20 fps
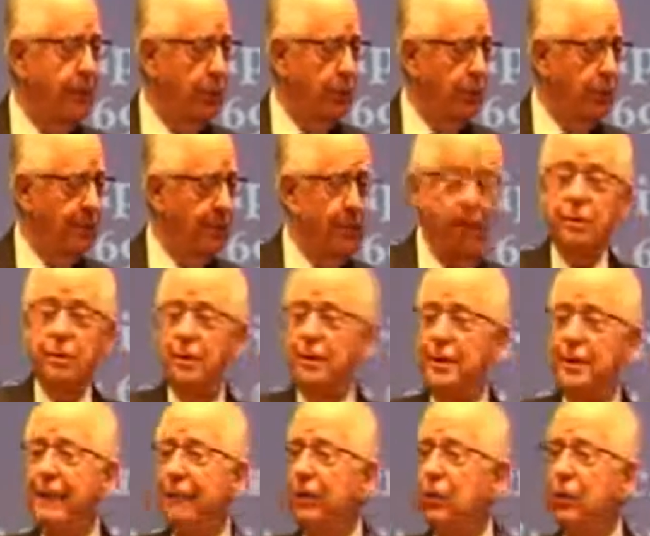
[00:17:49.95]
Revelation
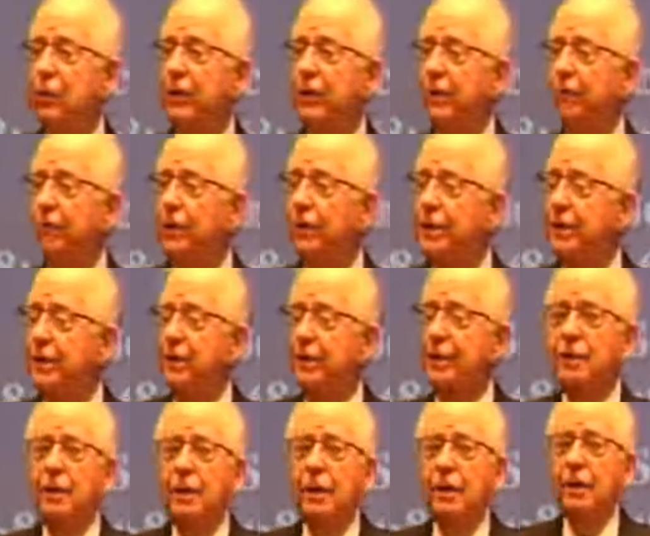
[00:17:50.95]
chapter 20, verse
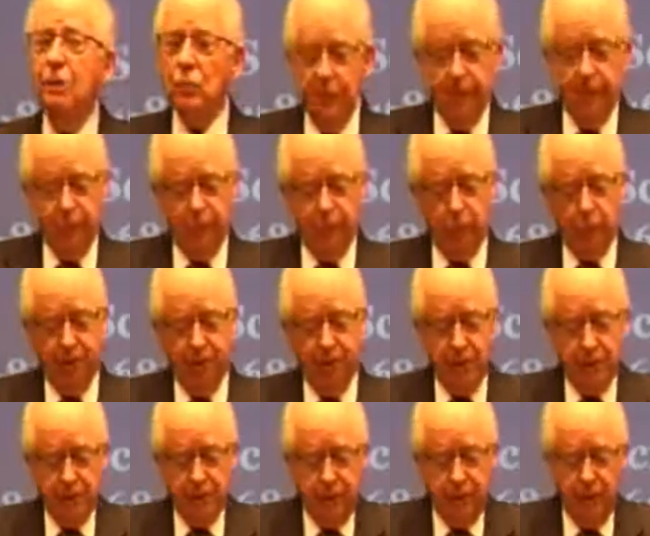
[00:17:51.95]
10
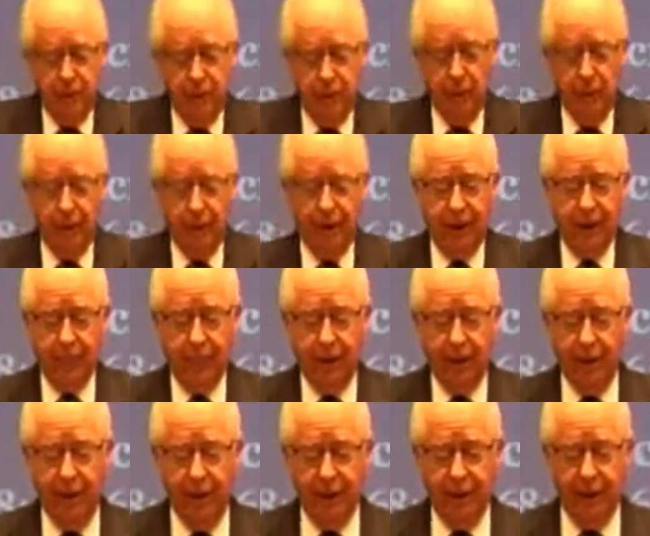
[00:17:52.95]
reveals that to us. Let me
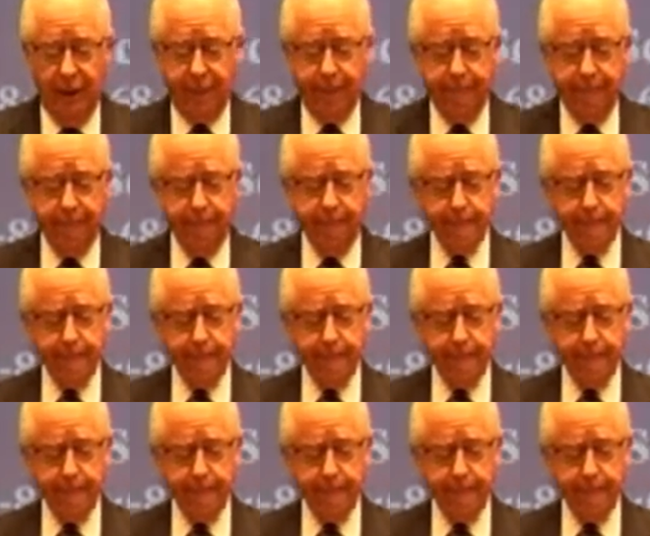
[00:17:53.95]
read that.